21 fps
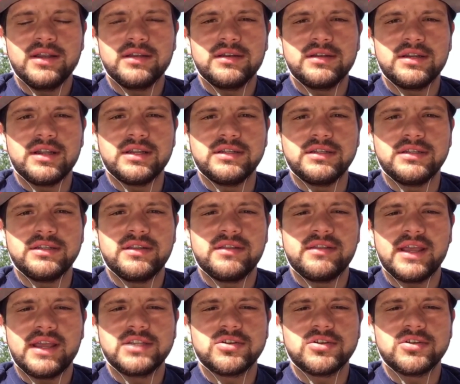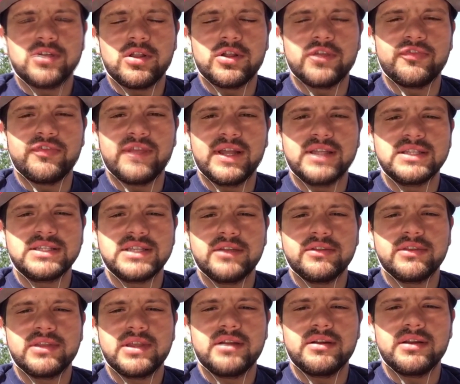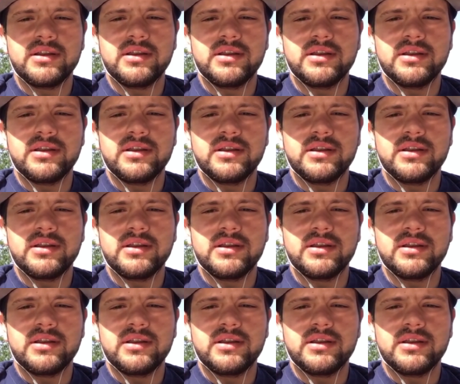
and thanks to all our fans out there,